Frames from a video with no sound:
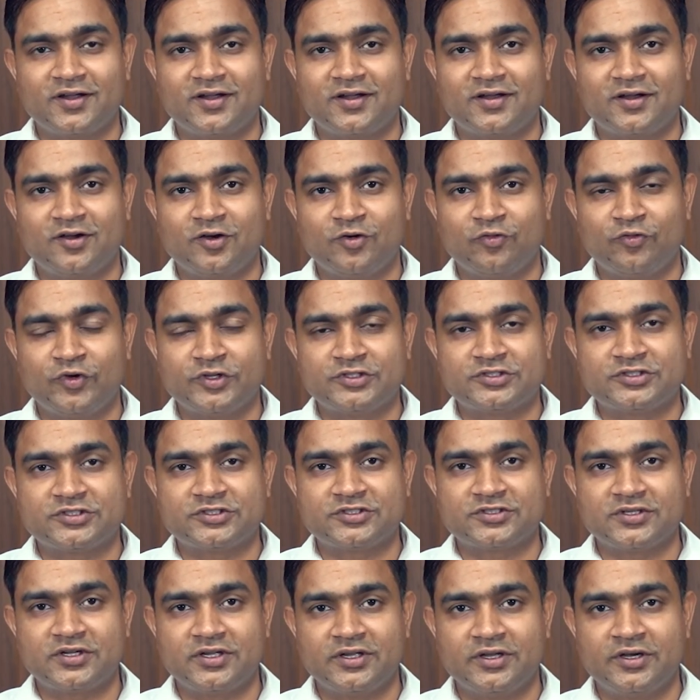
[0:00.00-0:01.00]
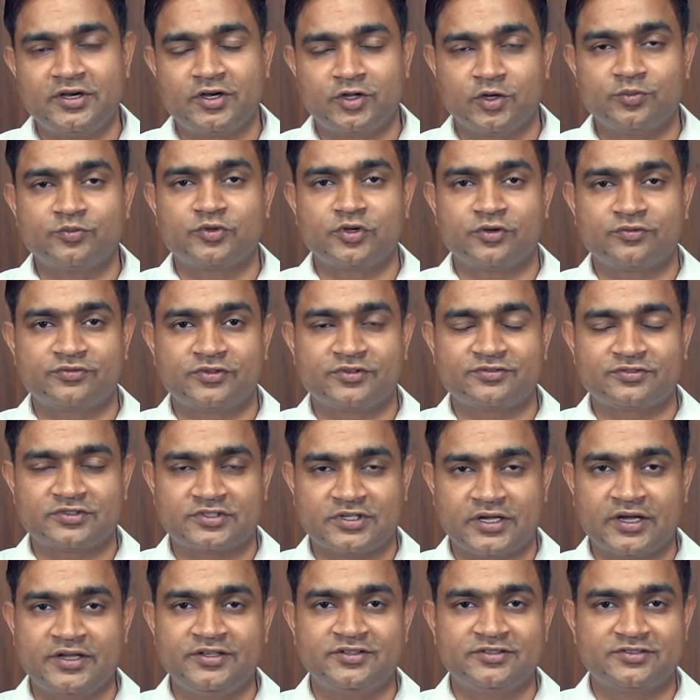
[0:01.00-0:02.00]
which in terms of
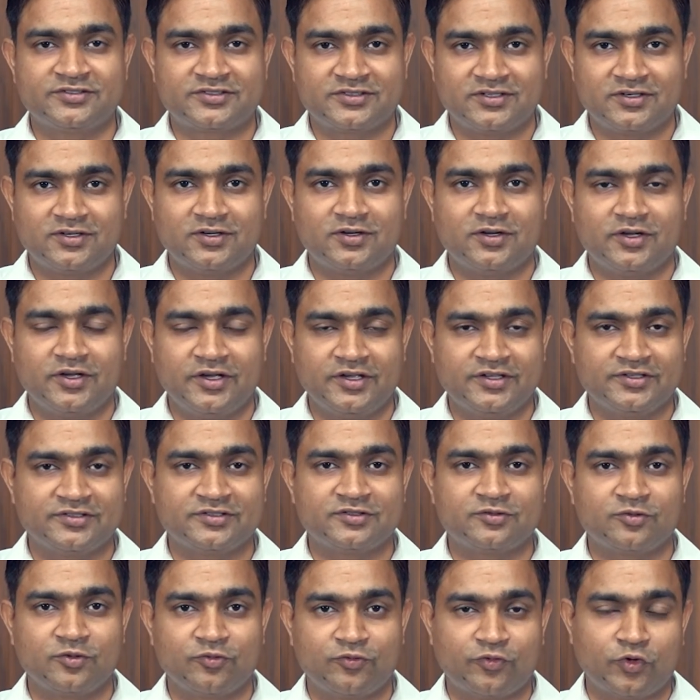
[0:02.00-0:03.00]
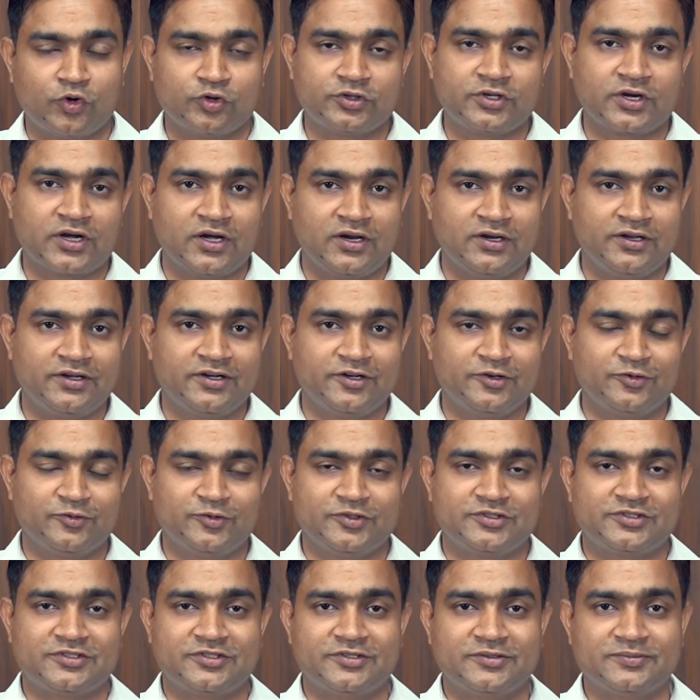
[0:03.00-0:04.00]
science is for the Kalinga
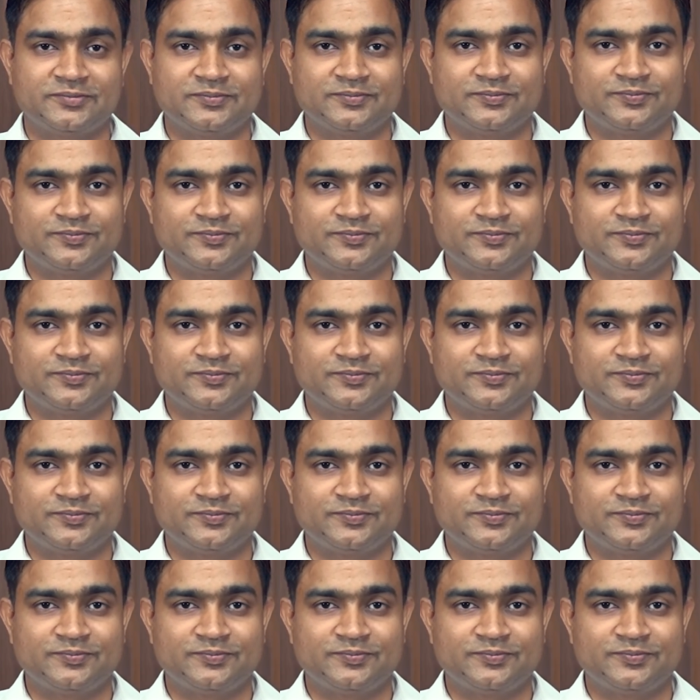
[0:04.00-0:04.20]
University.